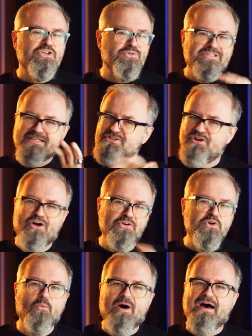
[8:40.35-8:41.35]
You can listen all
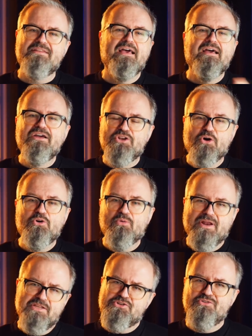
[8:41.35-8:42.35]
you want. No
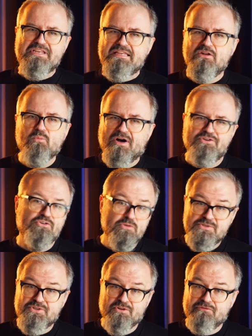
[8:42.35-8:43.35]
credits are needed while you're
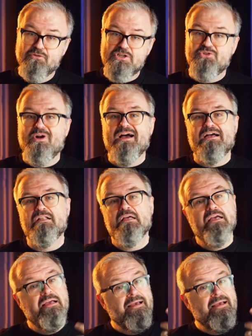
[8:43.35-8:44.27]
using your free trial.